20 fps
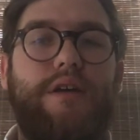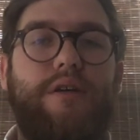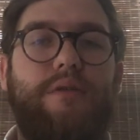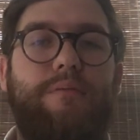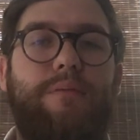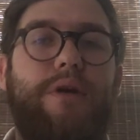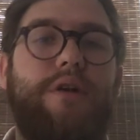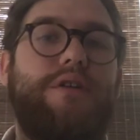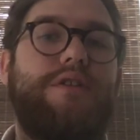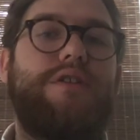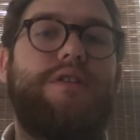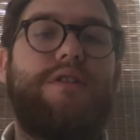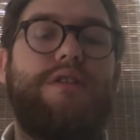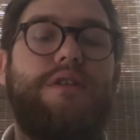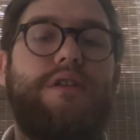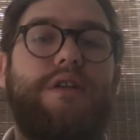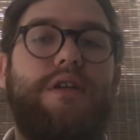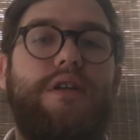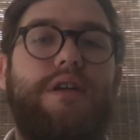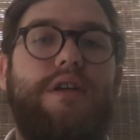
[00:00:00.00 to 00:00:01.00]

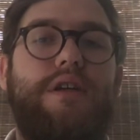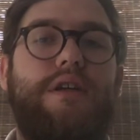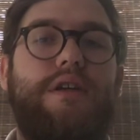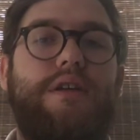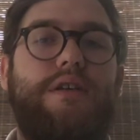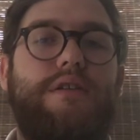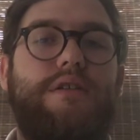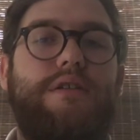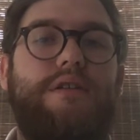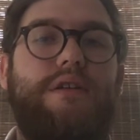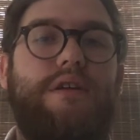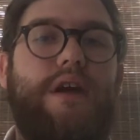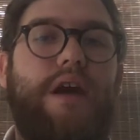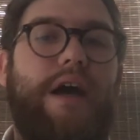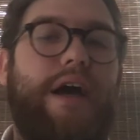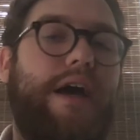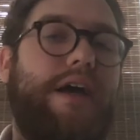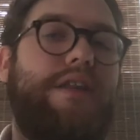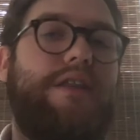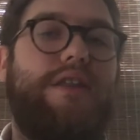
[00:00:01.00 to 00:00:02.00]
Personally,
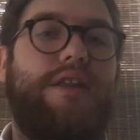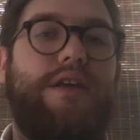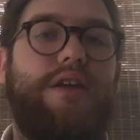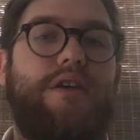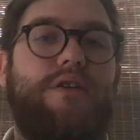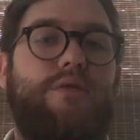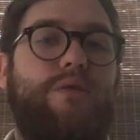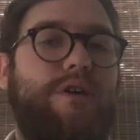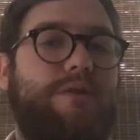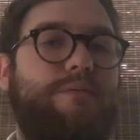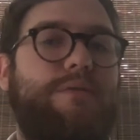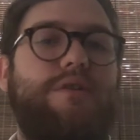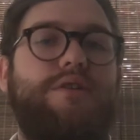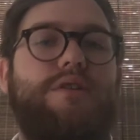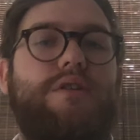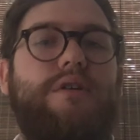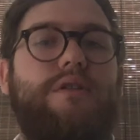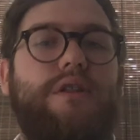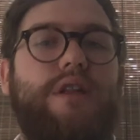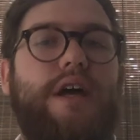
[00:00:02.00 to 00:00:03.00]
I think
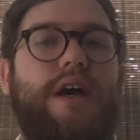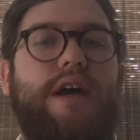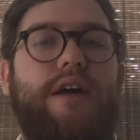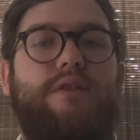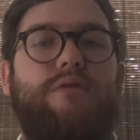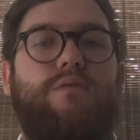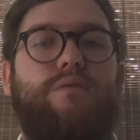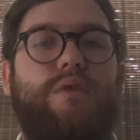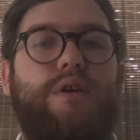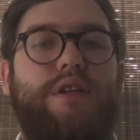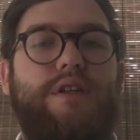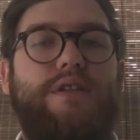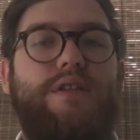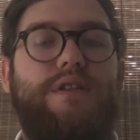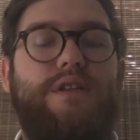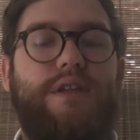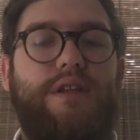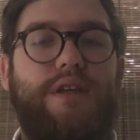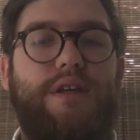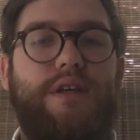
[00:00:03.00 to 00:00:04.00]
QuickBooks Online
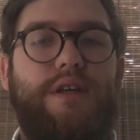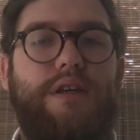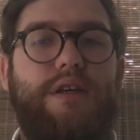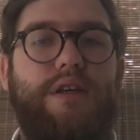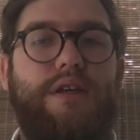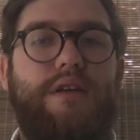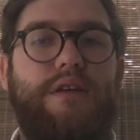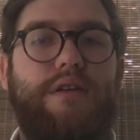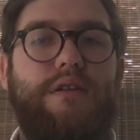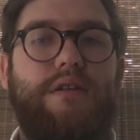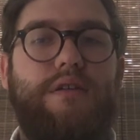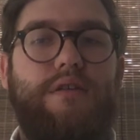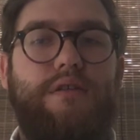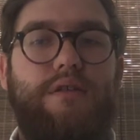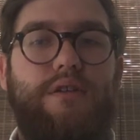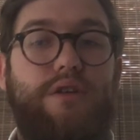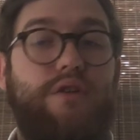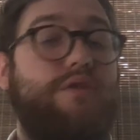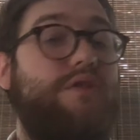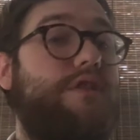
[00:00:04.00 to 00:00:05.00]
wins the
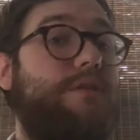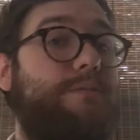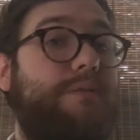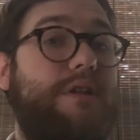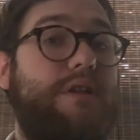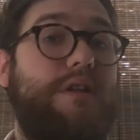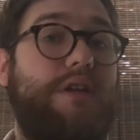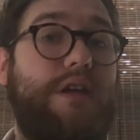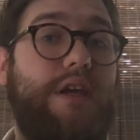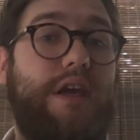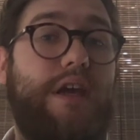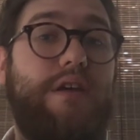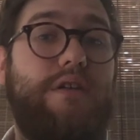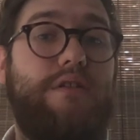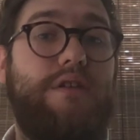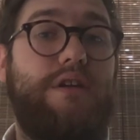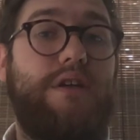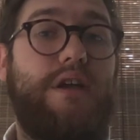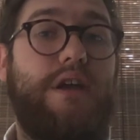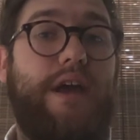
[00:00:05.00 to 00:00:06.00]
usability
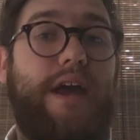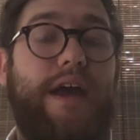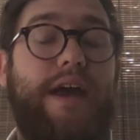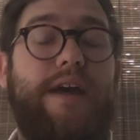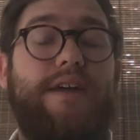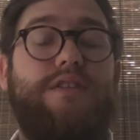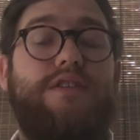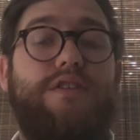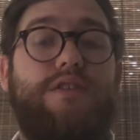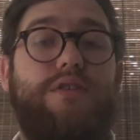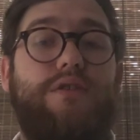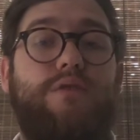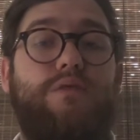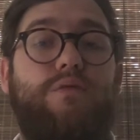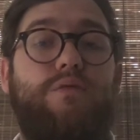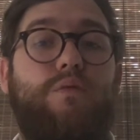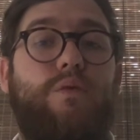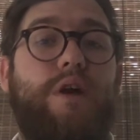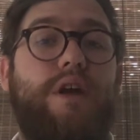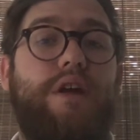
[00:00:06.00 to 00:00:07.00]
area as to
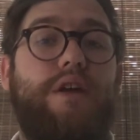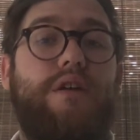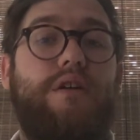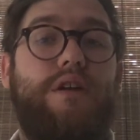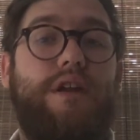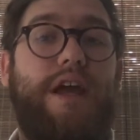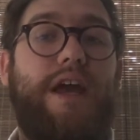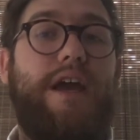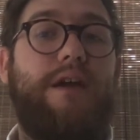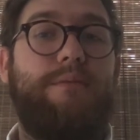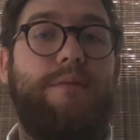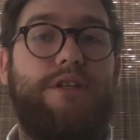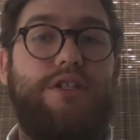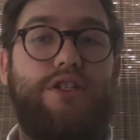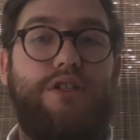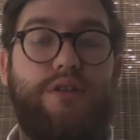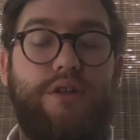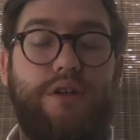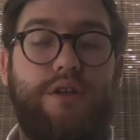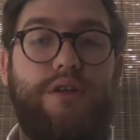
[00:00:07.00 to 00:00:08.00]
where and how
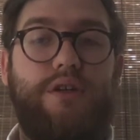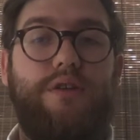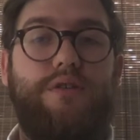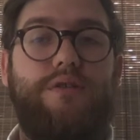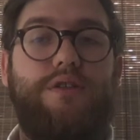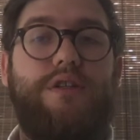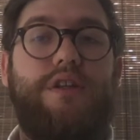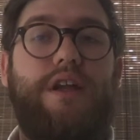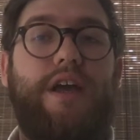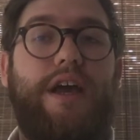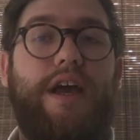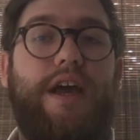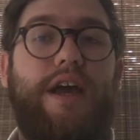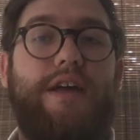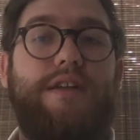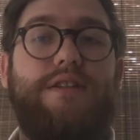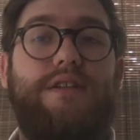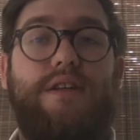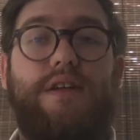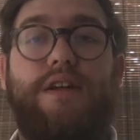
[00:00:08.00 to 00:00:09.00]
much you can use it,
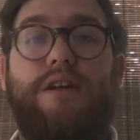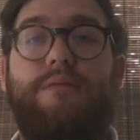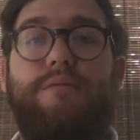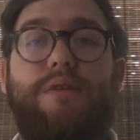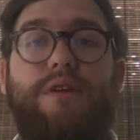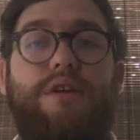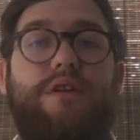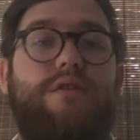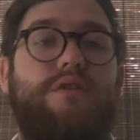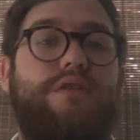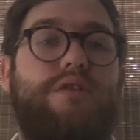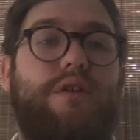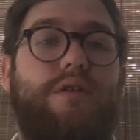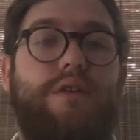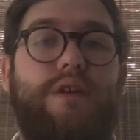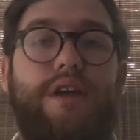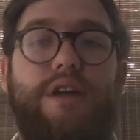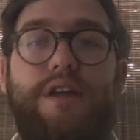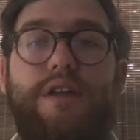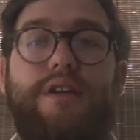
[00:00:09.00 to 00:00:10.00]
as it can be used
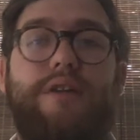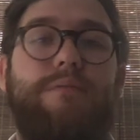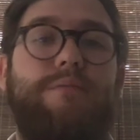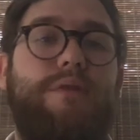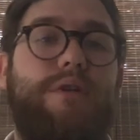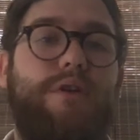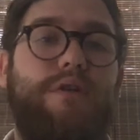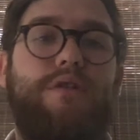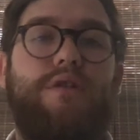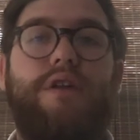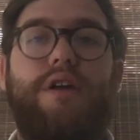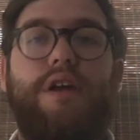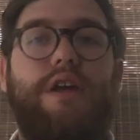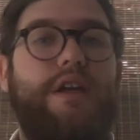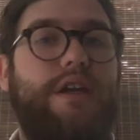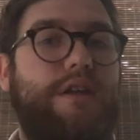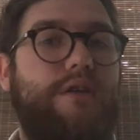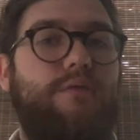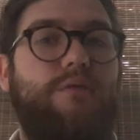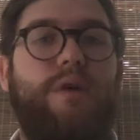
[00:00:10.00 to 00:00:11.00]
on any computer
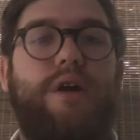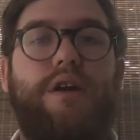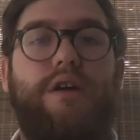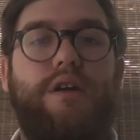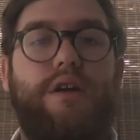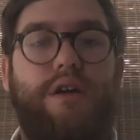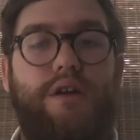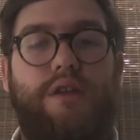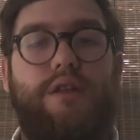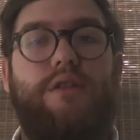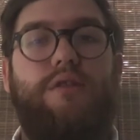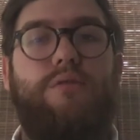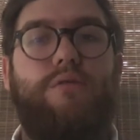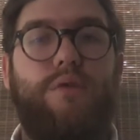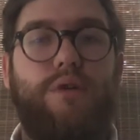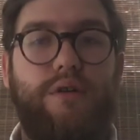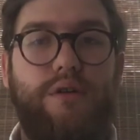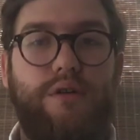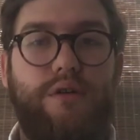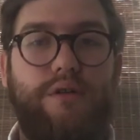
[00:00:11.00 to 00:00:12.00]
anywhere in the
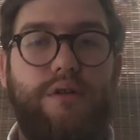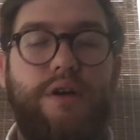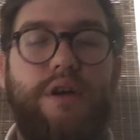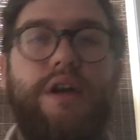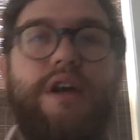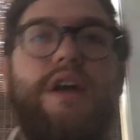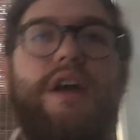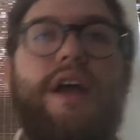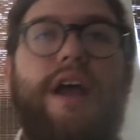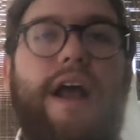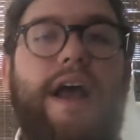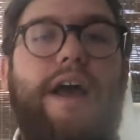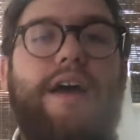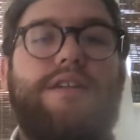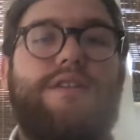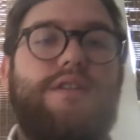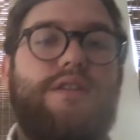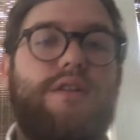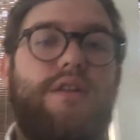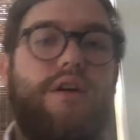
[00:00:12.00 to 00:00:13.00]
world,
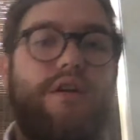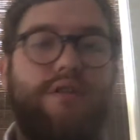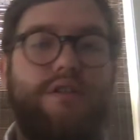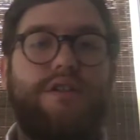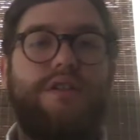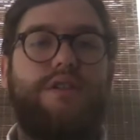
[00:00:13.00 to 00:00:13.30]
as long as